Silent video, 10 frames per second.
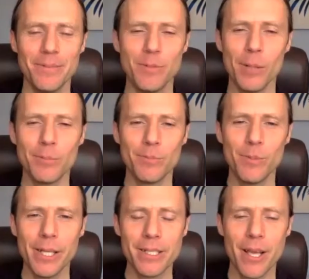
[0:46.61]
Well, I'm
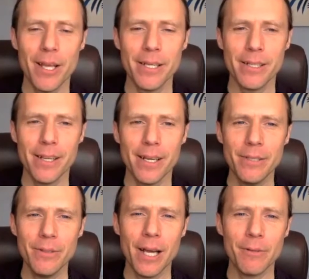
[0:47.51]
really excited. You
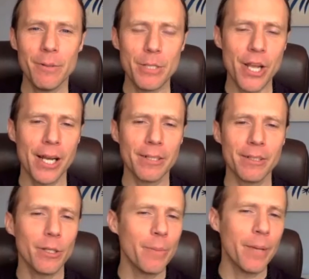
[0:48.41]
and I, we've been chatting a
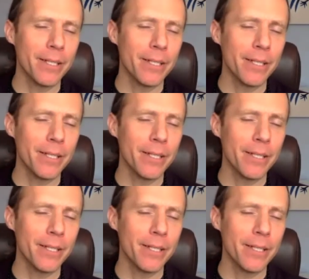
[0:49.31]
little bit.